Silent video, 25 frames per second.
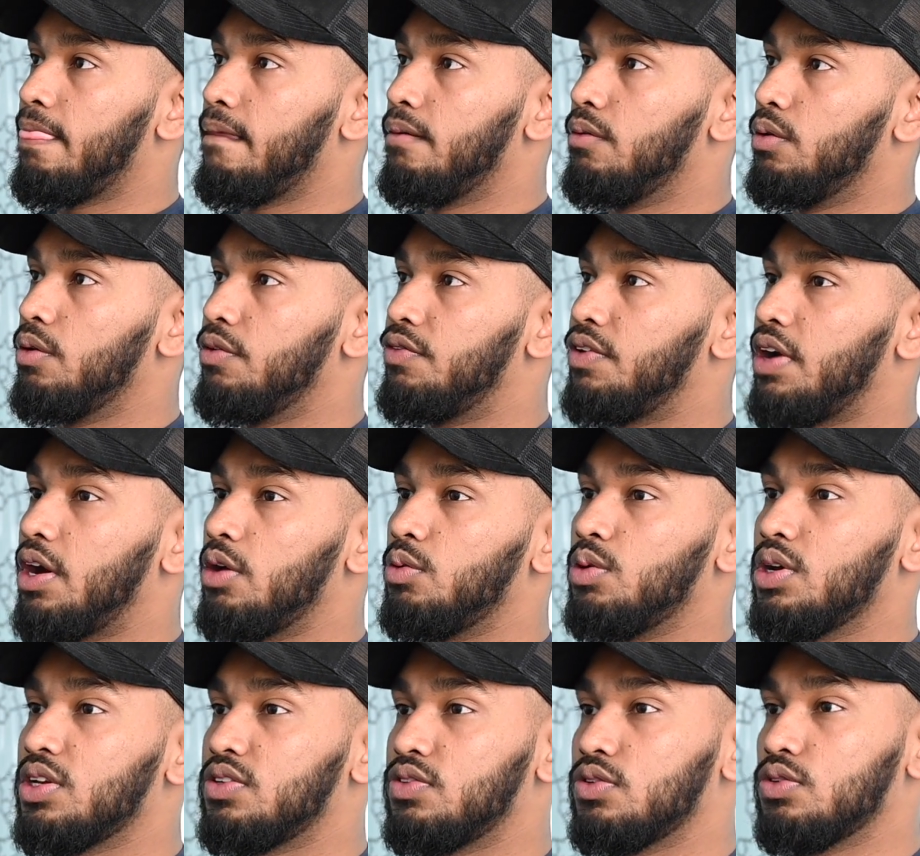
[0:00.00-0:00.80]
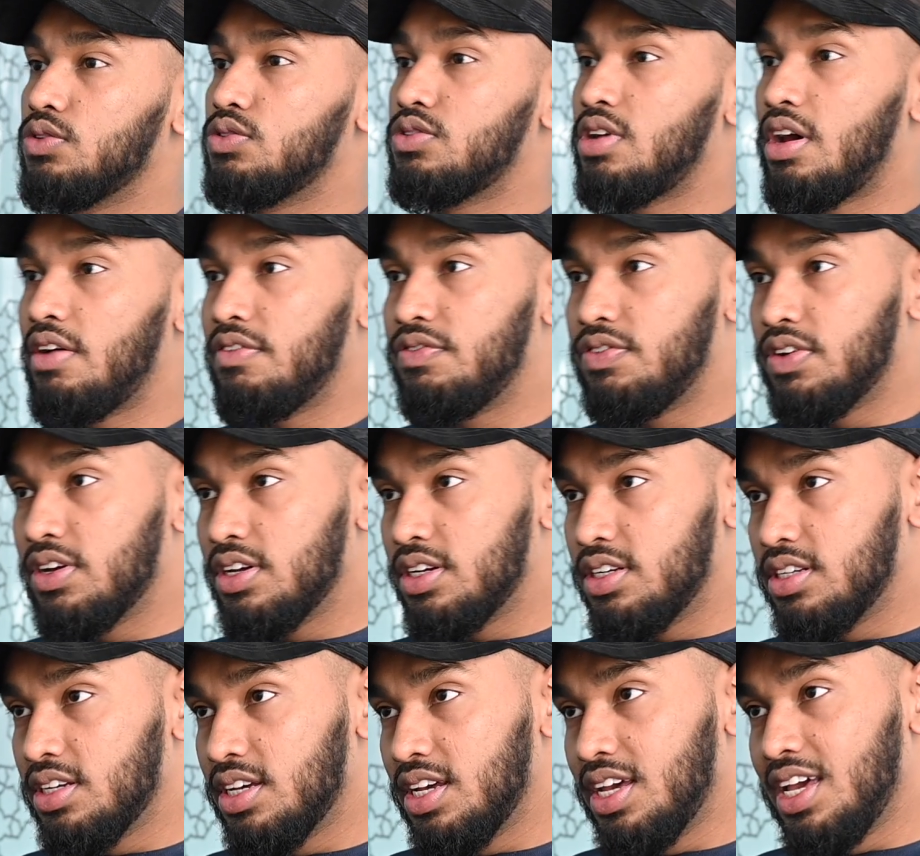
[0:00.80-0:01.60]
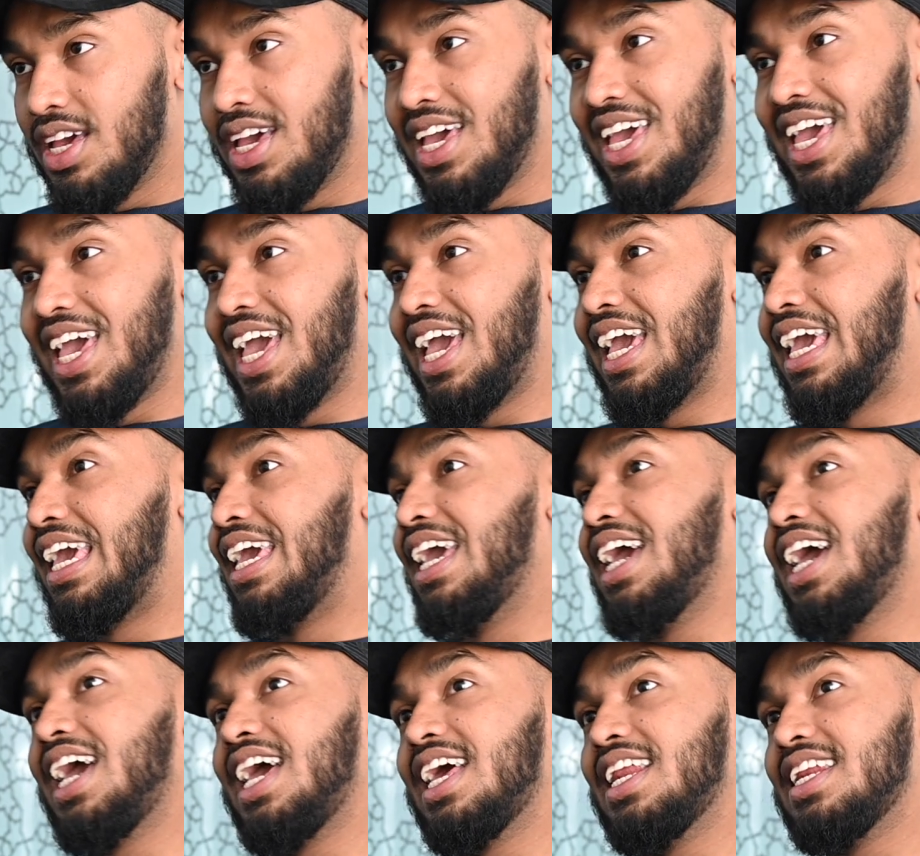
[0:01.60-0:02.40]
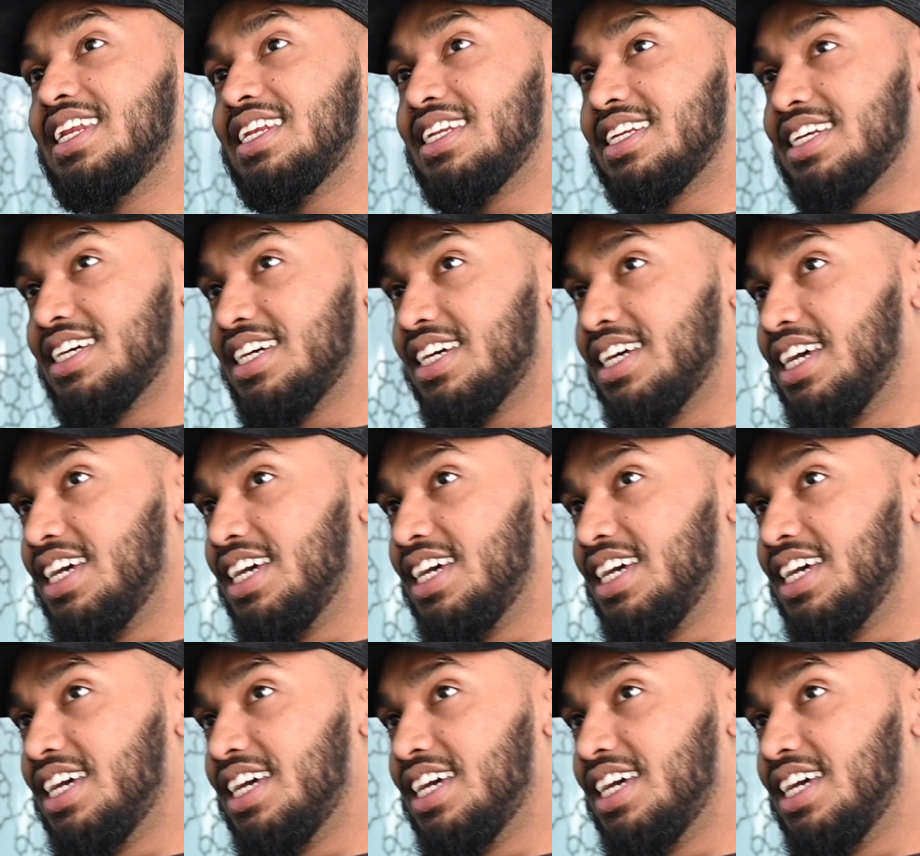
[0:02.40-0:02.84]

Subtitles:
we found Westfield Stratford. Again,